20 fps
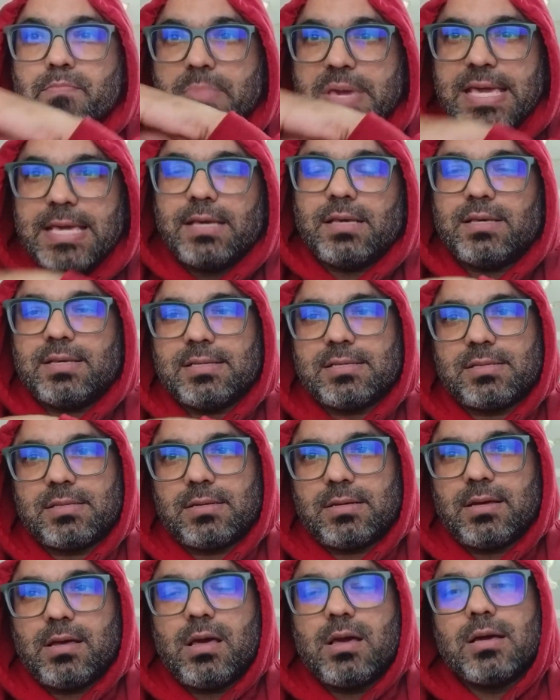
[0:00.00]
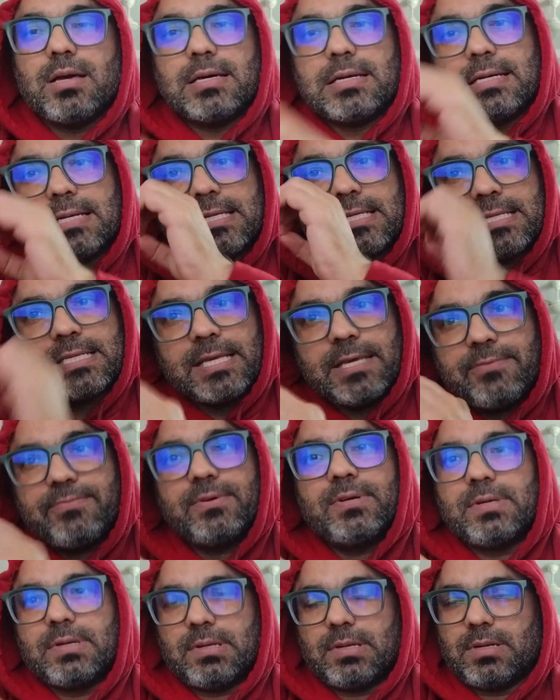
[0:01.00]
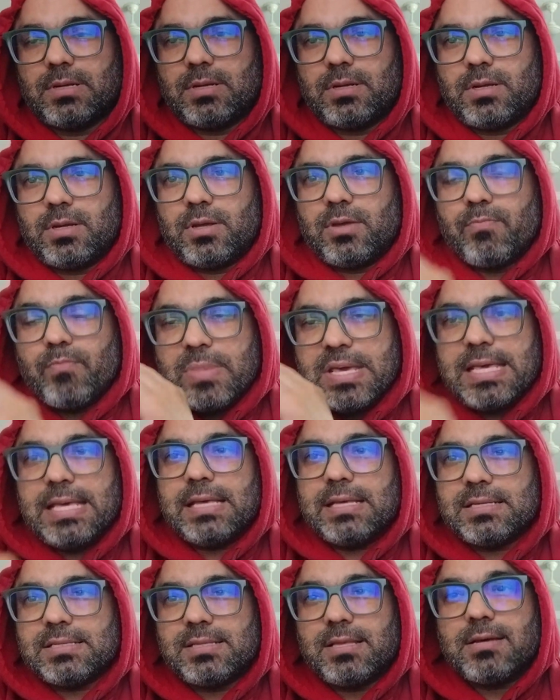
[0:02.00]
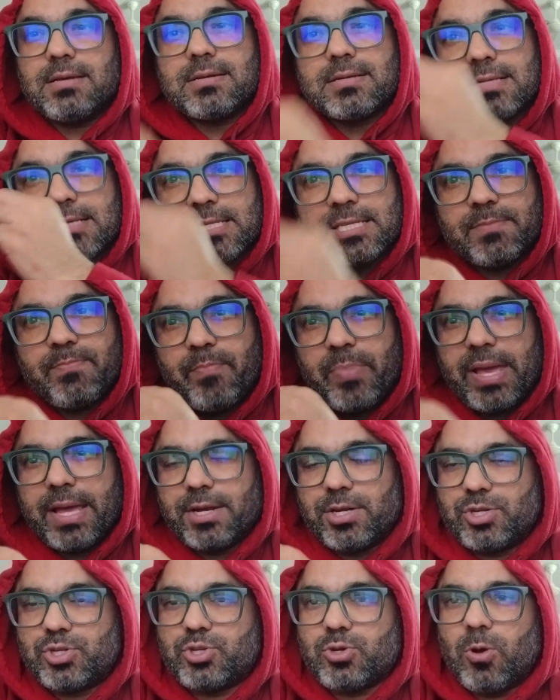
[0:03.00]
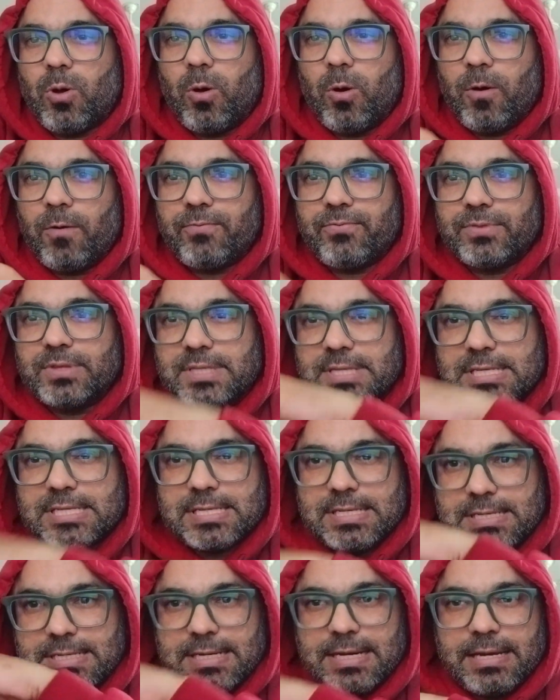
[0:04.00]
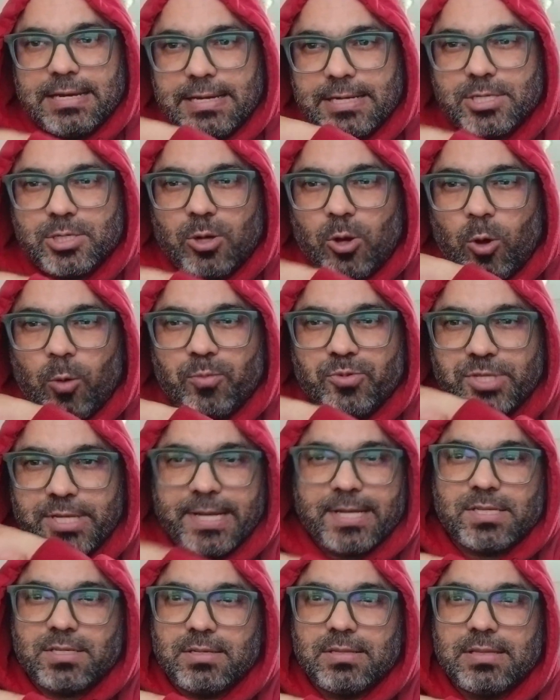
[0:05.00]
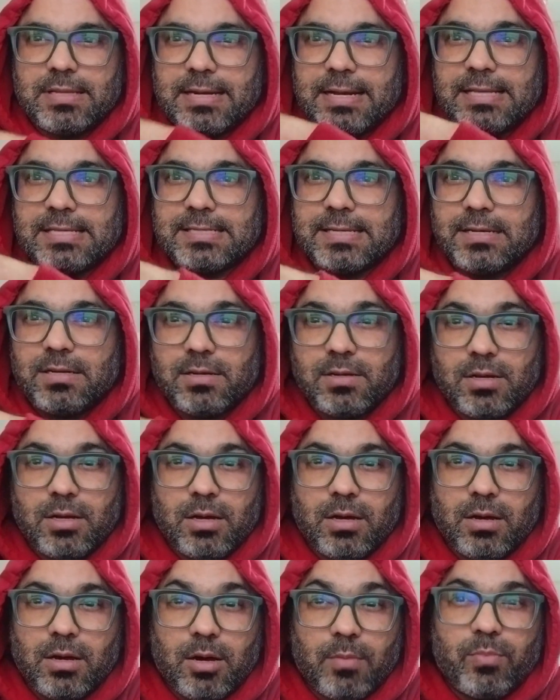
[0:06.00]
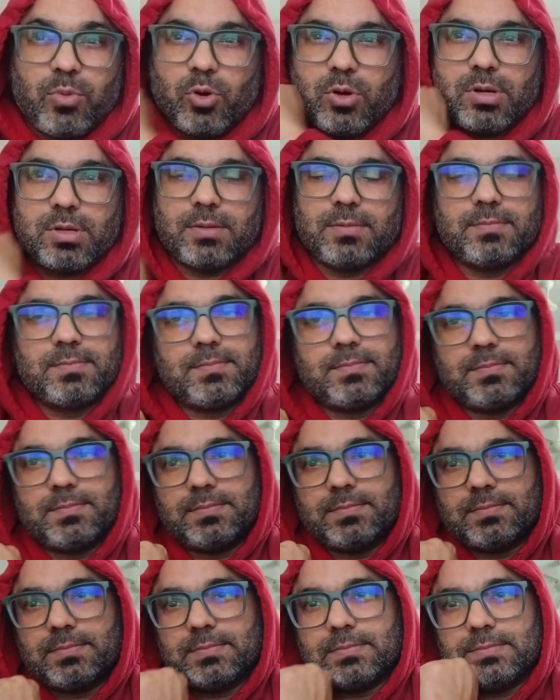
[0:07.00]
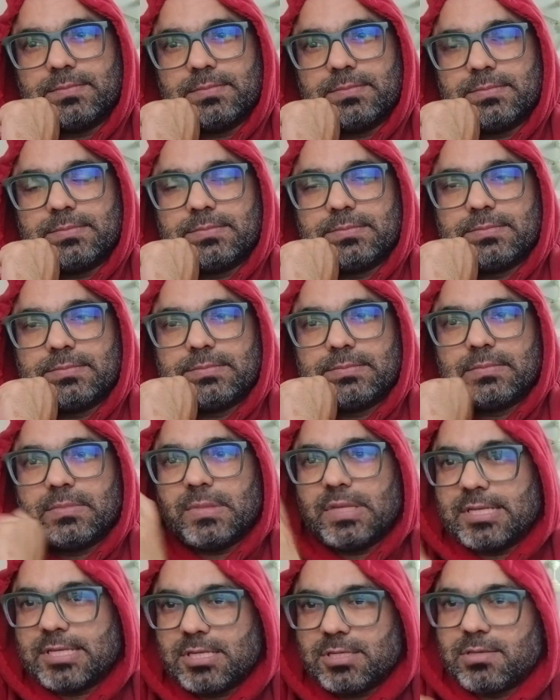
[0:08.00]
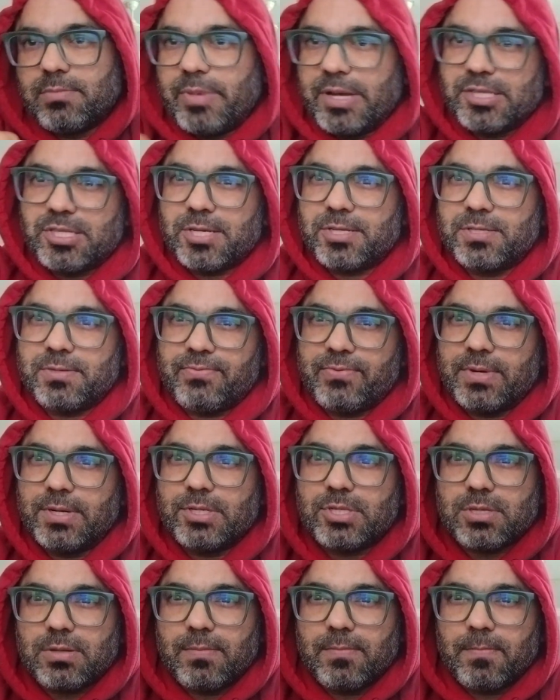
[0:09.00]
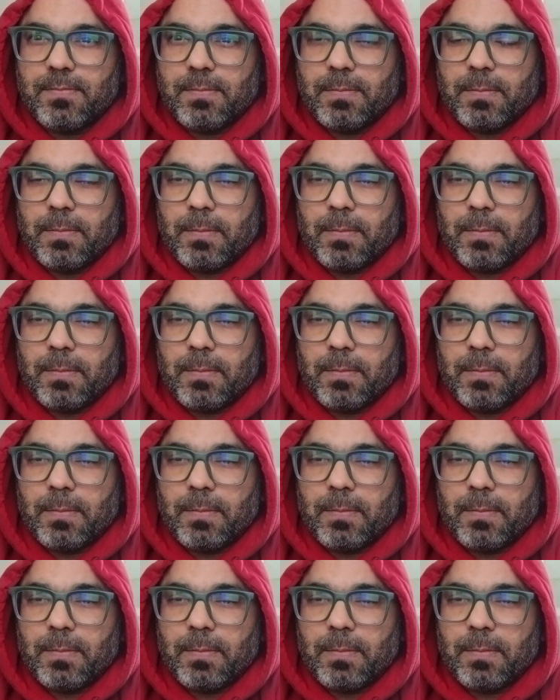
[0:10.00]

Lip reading: me is the receiver. Me is the recipient of this direct object that I said, a book. This is the basic difference.